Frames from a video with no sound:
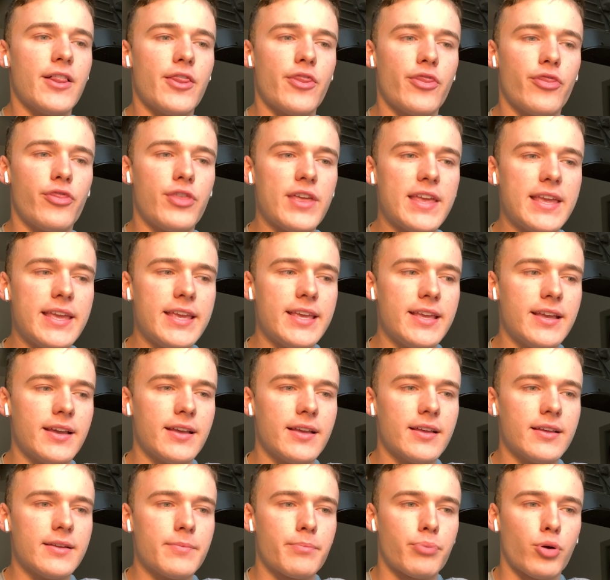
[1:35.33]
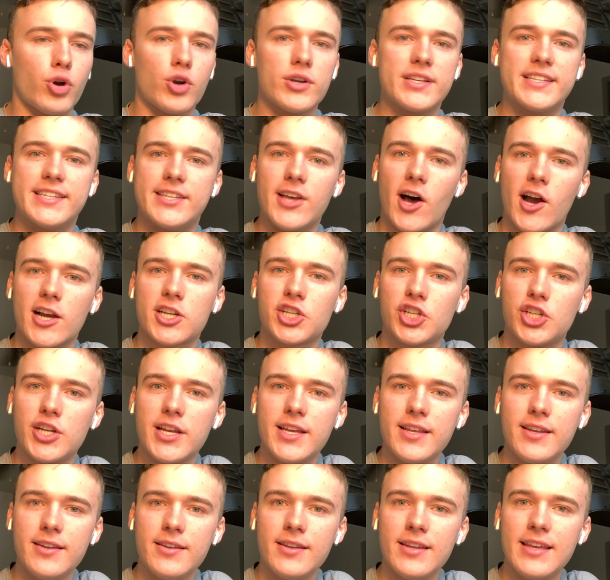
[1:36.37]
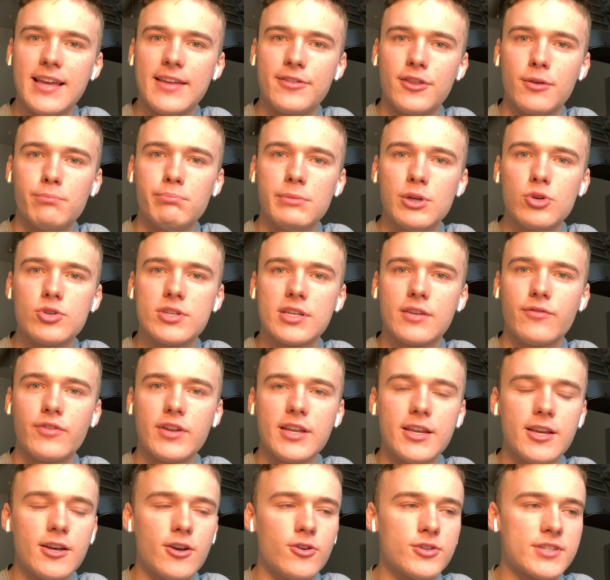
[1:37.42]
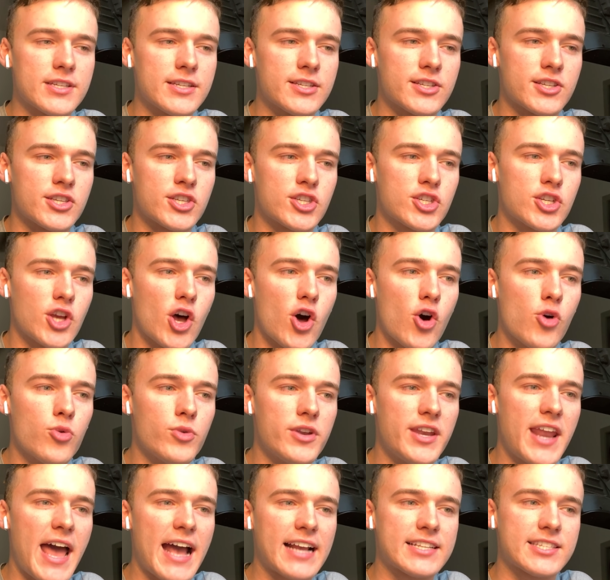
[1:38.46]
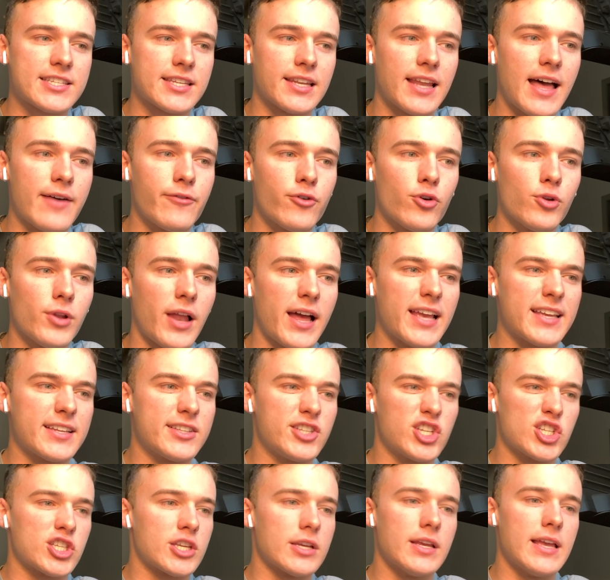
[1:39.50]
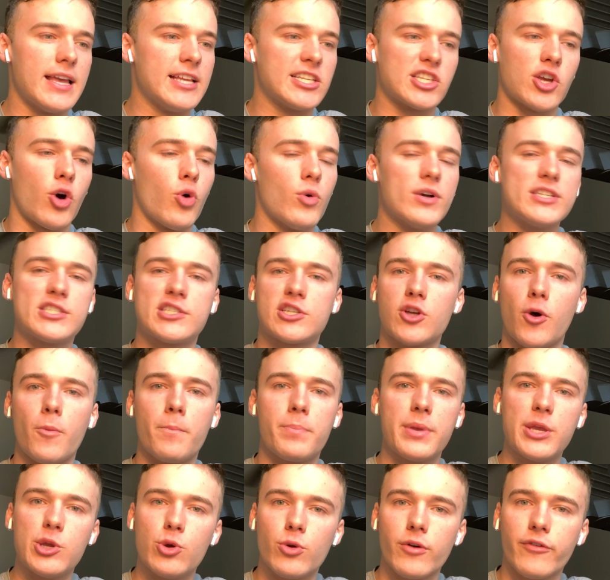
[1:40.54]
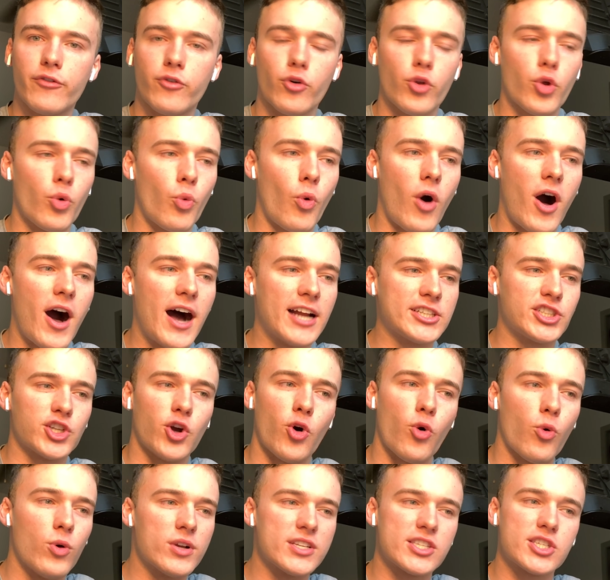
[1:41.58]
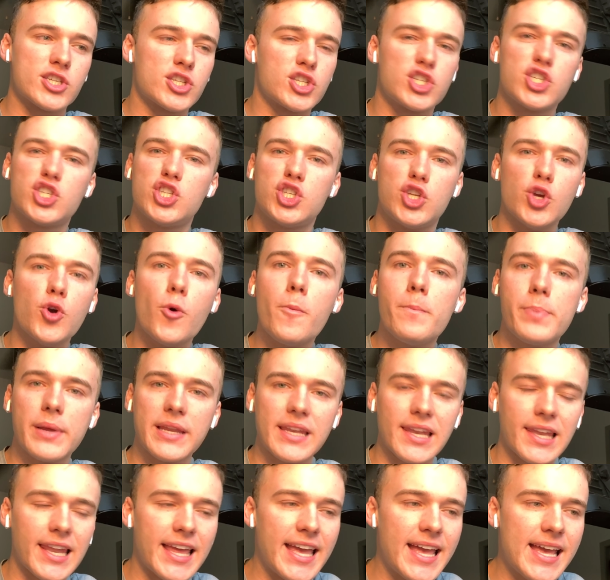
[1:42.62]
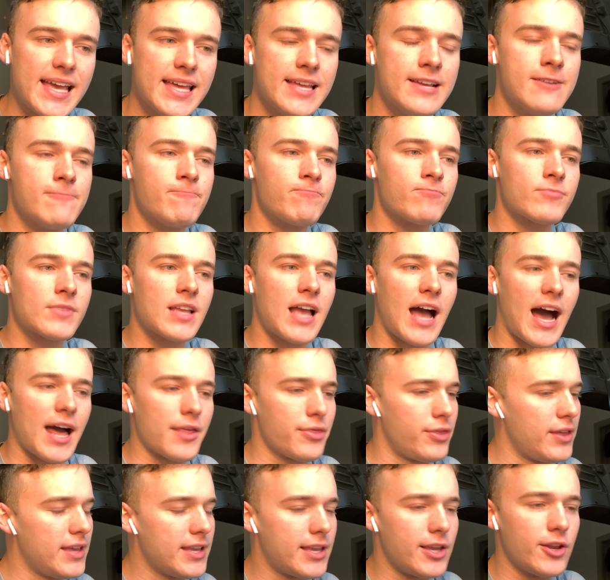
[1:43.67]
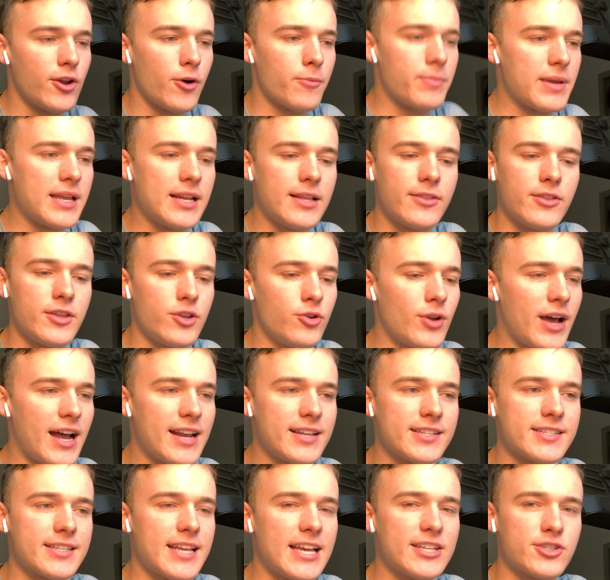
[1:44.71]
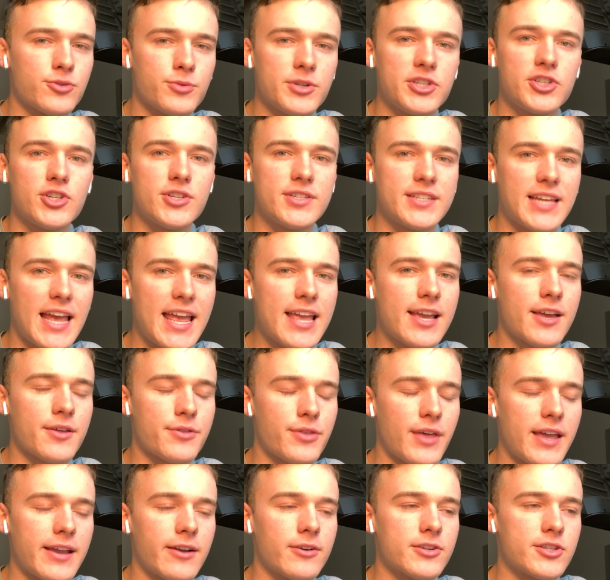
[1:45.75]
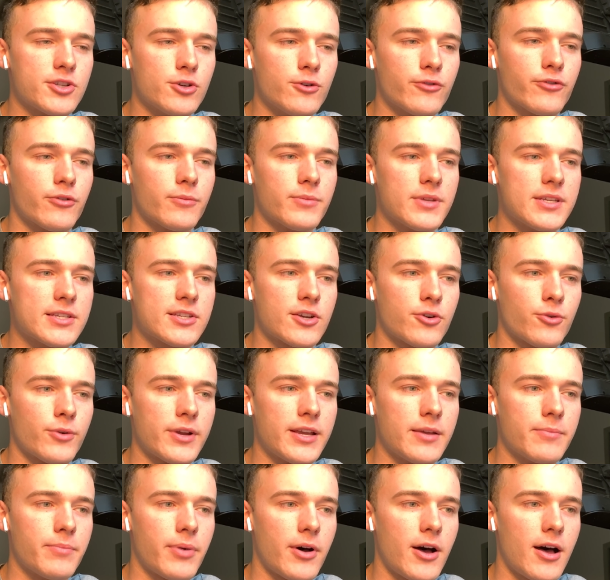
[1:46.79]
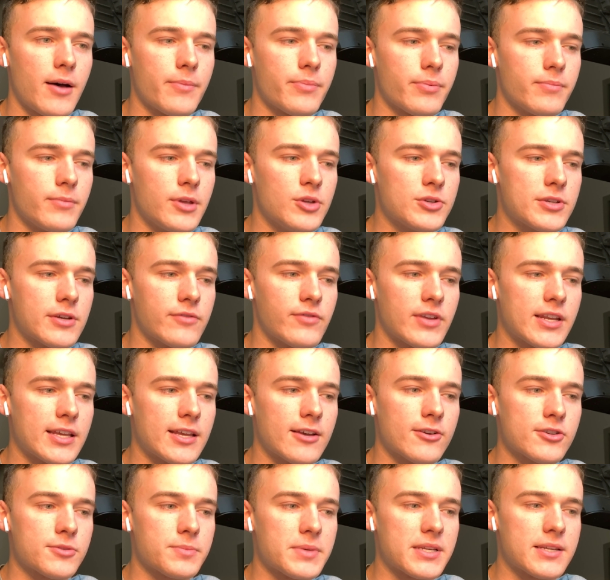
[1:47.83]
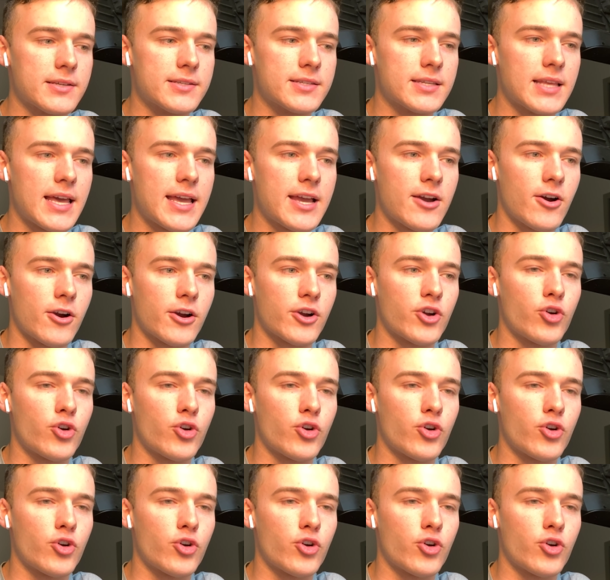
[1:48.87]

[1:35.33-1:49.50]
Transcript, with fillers: the production in the music videos is so next level. Like, just, it's always so beautiful to watch, always stupid lit. I think, you know, being in the United States, we should take a thing or two from these Korean pop music videos because they are